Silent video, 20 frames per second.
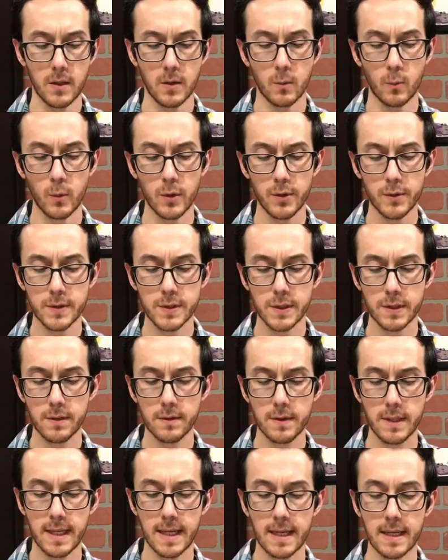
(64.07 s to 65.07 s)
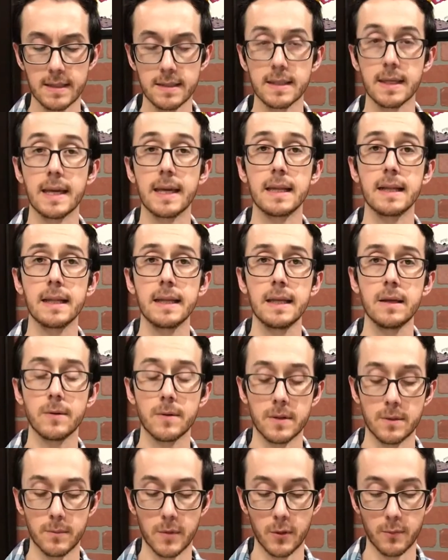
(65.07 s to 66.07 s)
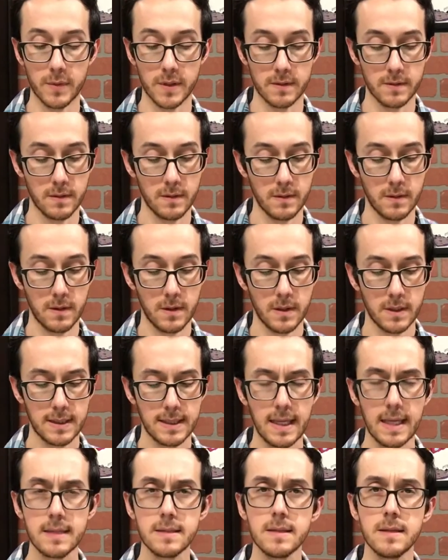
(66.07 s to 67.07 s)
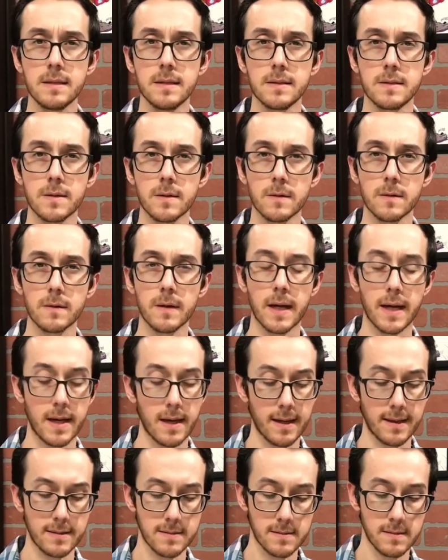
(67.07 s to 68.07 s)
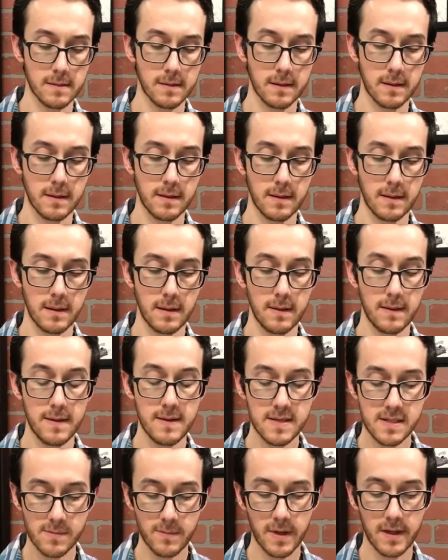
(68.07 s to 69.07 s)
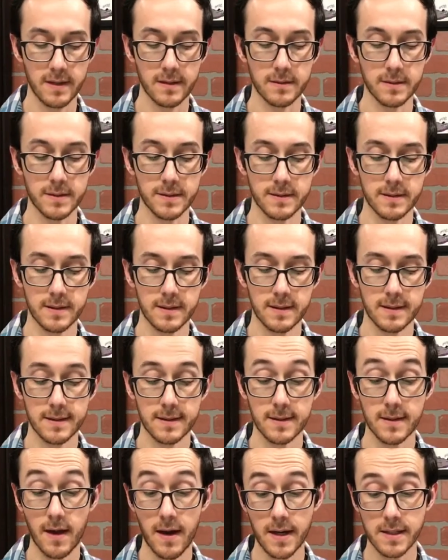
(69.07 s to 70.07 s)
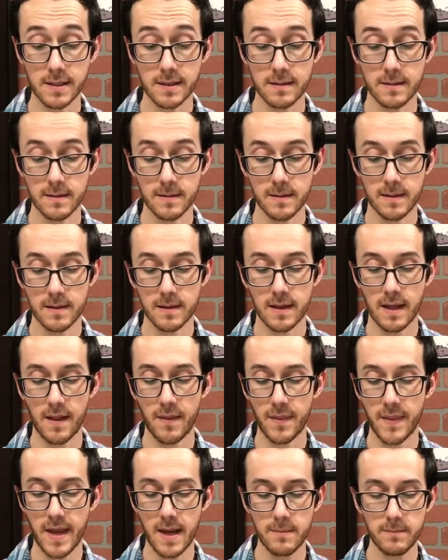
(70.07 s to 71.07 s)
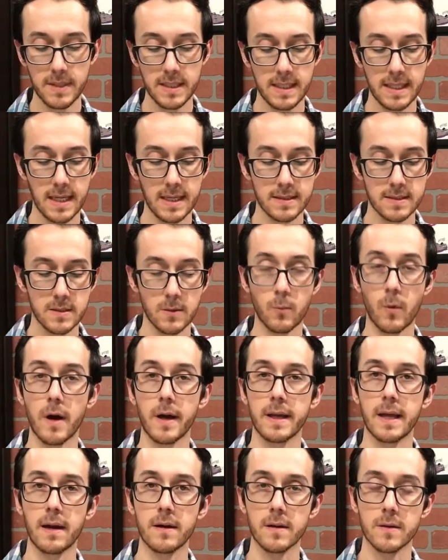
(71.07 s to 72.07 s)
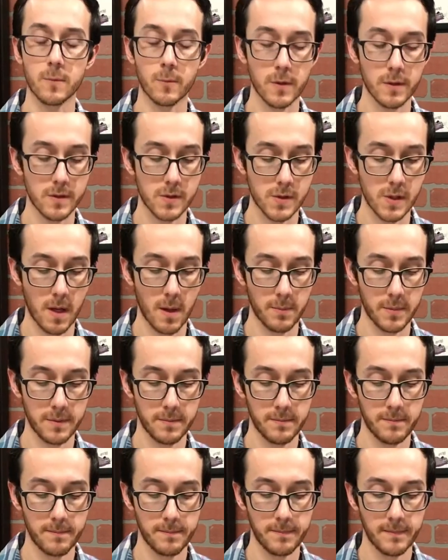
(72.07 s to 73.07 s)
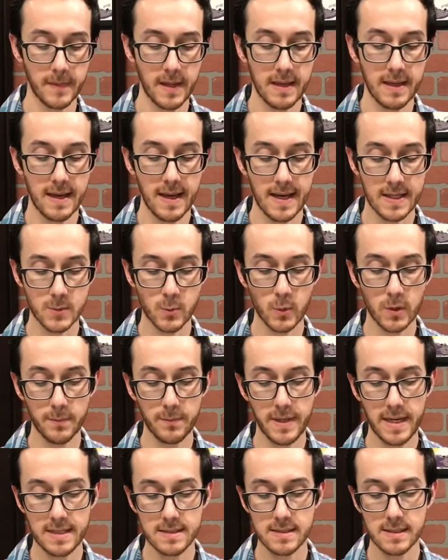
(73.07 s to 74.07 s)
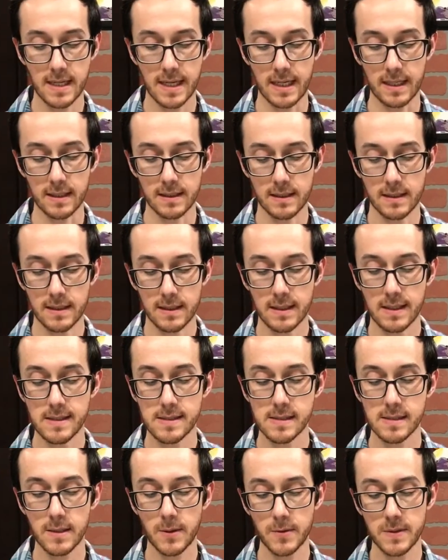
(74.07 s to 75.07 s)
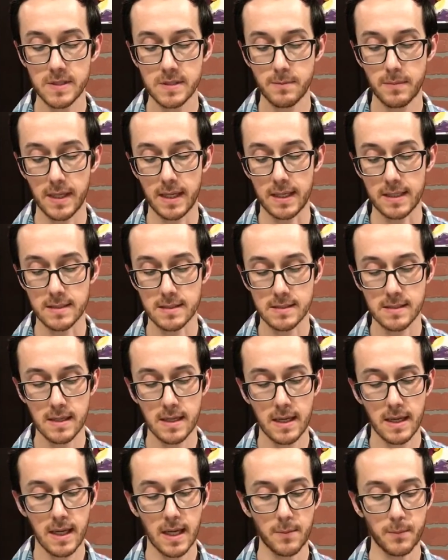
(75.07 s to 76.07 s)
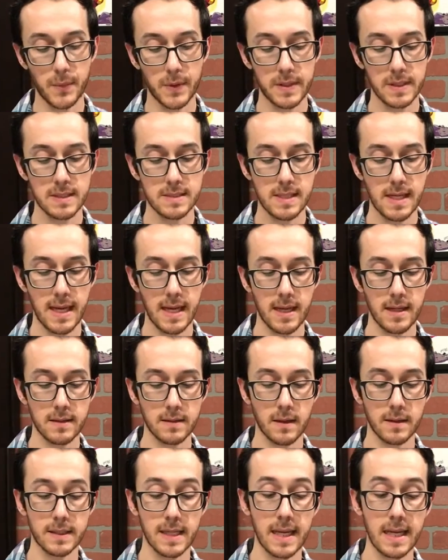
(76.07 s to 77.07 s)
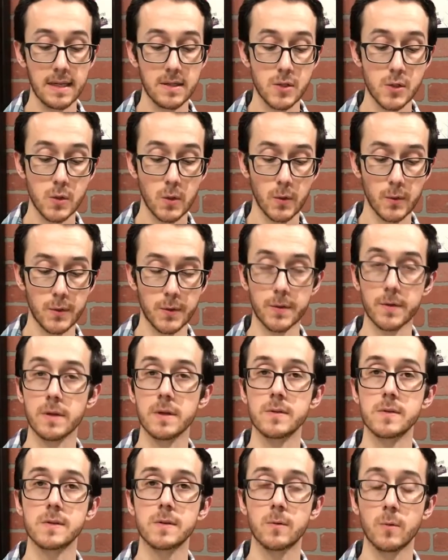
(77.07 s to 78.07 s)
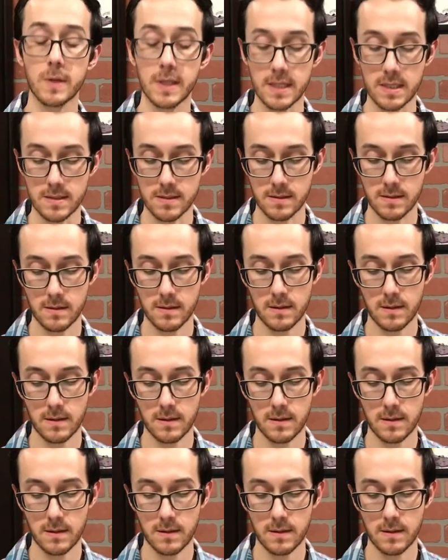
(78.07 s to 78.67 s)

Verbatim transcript: Will took her hand and lingered a moment, gazing into her eyes. He smiled, nodded, and then began to walk out of the workshop. As Will passed Hank, he slowed his pace and put his hand on Hank's shoulder and squeezed.